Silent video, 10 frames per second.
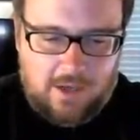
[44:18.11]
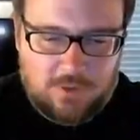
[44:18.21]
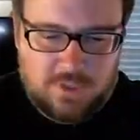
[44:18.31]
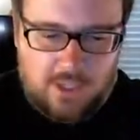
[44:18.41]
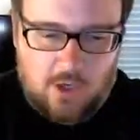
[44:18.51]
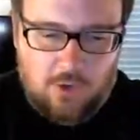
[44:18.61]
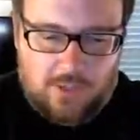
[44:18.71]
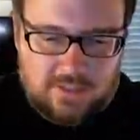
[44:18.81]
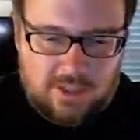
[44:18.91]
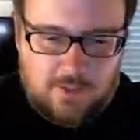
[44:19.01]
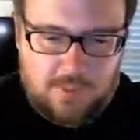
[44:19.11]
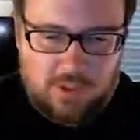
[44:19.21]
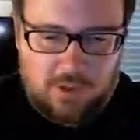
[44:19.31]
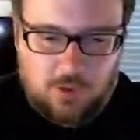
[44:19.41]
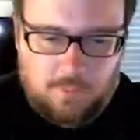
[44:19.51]
and I was thinking, oh, that's got to be
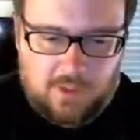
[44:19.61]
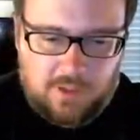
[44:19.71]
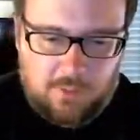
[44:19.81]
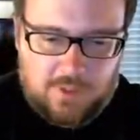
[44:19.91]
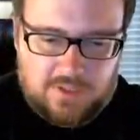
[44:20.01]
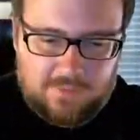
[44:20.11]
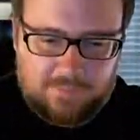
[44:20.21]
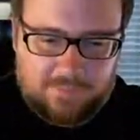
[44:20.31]
Noob, but it wasn't.